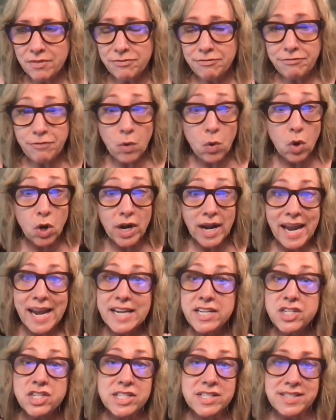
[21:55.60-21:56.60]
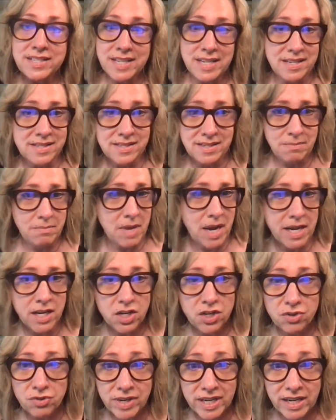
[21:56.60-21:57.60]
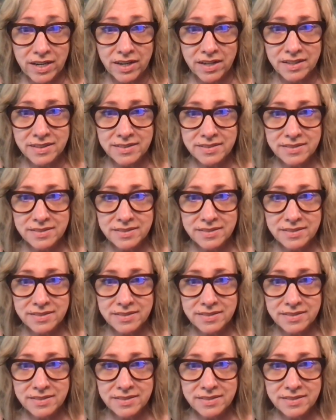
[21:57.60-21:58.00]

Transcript: 4 agencies in my career,